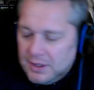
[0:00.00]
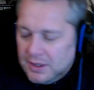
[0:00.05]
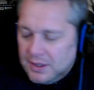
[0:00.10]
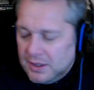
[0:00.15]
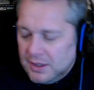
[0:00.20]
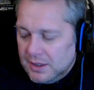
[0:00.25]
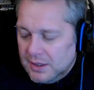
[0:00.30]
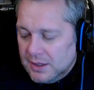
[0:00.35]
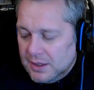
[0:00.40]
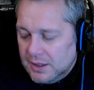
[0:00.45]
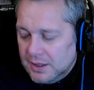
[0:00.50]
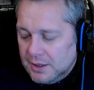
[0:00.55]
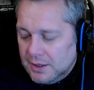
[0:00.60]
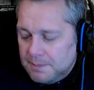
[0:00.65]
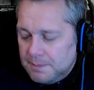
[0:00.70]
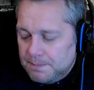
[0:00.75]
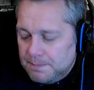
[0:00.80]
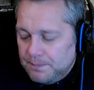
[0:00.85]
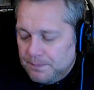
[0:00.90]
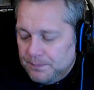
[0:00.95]

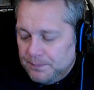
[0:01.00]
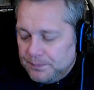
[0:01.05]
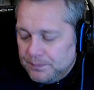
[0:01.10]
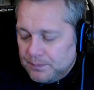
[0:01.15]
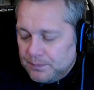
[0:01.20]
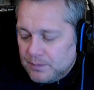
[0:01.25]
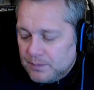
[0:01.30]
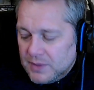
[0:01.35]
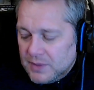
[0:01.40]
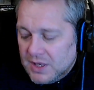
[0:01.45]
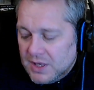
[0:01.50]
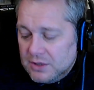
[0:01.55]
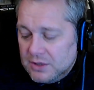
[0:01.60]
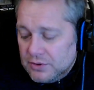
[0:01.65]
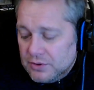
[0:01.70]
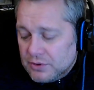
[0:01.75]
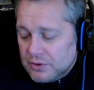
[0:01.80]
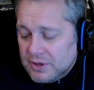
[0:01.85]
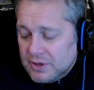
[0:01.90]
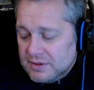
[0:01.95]
And the other
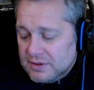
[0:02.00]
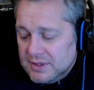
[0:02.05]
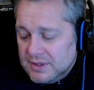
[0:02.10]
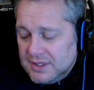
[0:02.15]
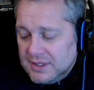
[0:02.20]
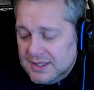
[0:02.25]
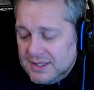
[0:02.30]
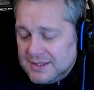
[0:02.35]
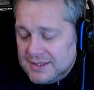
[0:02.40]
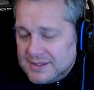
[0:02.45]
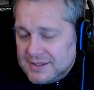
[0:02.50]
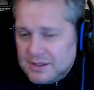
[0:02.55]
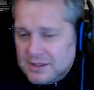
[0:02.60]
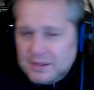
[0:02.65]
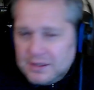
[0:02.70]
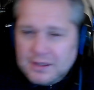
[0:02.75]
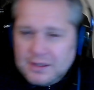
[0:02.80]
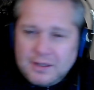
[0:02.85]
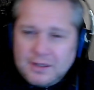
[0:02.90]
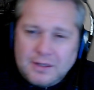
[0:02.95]
great thing is that
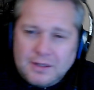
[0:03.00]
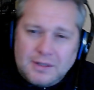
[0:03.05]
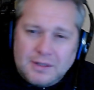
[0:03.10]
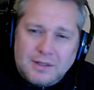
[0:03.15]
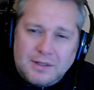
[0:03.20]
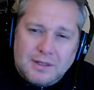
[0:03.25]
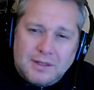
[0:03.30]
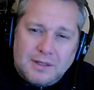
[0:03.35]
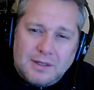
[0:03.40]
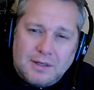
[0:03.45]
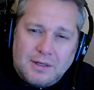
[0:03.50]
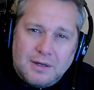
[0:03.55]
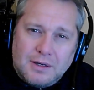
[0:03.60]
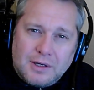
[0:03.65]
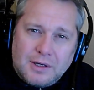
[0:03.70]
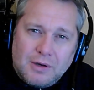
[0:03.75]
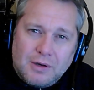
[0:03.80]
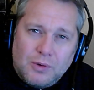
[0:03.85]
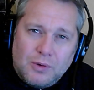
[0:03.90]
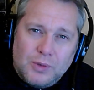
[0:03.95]
I
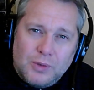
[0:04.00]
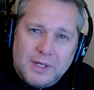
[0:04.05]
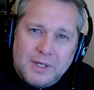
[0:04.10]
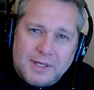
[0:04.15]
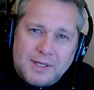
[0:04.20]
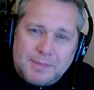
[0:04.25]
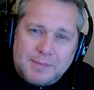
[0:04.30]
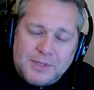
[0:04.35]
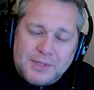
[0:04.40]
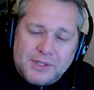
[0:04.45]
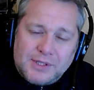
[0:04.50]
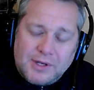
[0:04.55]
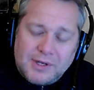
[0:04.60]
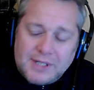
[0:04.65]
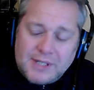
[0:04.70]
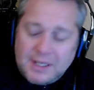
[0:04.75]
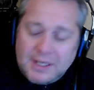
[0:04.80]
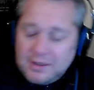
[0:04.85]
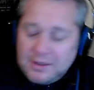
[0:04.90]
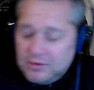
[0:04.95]
got all the Adeptus
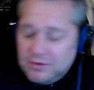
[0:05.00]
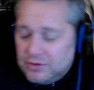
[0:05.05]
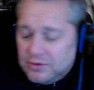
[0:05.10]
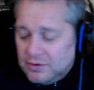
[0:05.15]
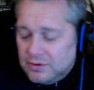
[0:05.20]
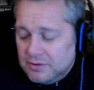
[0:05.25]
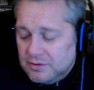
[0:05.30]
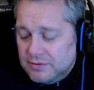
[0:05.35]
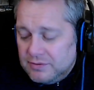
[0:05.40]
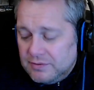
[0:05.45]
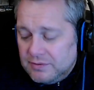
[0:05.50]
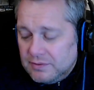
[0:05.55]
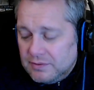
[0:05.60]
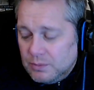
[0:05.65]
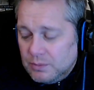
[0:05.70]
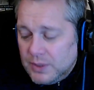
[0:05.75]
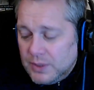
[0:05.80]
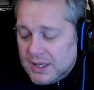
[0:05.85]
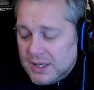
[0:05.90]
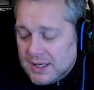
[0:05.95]
Titanicus stuff
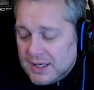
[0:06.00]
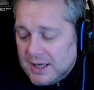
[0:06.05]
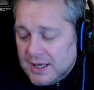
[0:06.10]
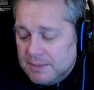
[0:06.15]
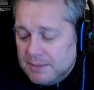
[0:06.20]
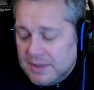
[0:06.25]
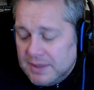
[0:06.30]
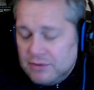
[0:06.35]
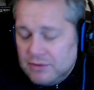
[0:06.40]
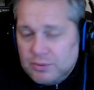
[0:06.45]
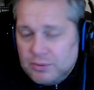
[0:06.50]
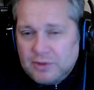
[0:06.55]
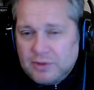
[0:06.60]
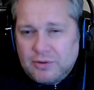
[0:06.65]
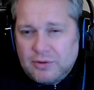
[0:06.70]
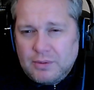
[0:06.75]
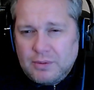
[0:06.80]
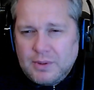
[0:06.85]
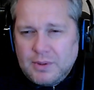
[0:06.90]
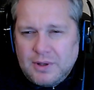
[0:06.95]
when that came out as well.
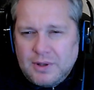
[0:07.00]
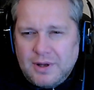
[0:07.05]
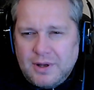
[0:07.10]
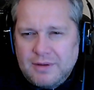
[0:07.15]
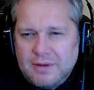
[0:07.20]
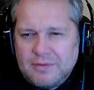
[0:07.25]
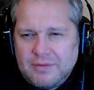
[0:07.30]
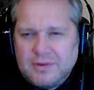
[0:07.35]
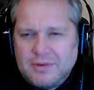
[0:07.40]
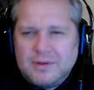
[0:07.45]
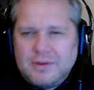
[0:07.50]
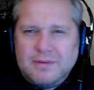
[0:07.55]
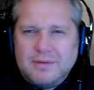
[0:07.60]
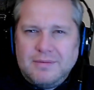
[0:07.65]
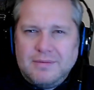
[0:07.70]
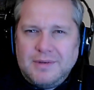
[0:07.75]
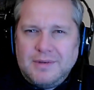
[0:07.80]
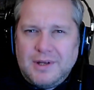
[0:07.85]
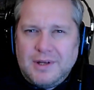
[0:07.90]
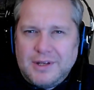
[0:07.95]
So
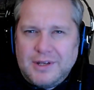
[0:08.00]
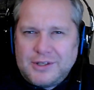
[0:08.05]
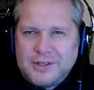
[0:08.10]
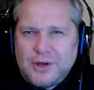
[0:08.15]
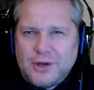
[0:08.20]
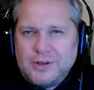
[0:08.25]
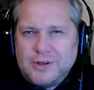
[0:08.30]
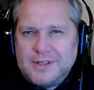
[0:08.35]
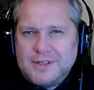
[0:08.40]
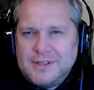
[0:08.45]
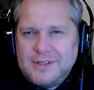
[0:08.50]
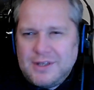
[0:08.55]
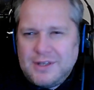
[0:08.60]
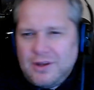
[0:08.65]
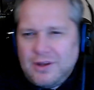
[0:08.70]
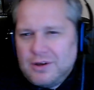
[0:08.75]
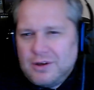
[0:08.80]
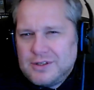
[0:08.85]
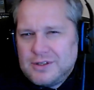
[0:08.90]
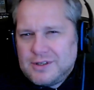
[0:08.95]
like the Titans and
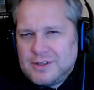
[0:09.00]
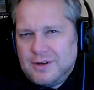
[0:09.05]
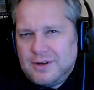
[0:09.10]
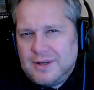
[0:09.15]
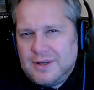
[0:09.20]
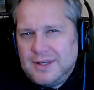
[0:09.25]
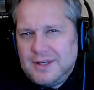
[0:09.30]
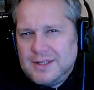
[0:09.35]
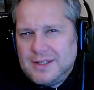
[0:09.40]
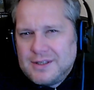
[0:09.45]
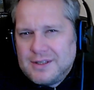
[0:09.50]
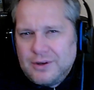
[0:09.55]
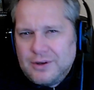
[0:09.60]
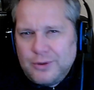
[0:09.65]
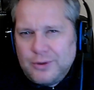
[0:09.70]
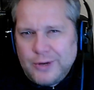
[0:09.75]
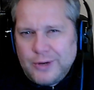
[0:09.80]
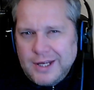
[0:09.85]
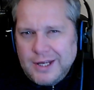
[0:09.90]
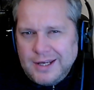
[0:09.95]
Knights side of this, I
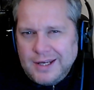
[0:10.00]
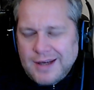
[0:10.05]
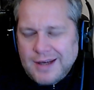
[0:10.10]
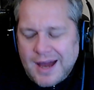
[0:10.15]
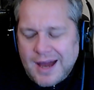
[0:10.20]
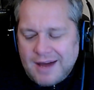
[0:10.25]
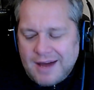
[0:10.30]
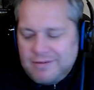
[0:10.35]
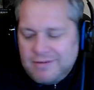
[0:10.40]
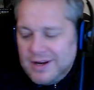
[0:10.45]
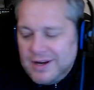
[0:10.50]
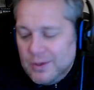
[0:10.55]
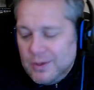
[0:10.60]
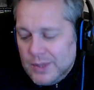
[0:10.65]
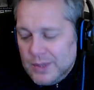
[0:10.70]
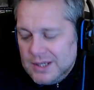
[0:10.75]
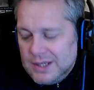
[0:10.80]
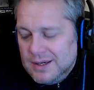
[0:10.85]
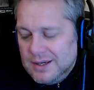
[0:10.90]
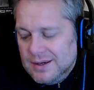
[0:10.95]
already have
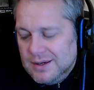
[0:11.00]
anyway.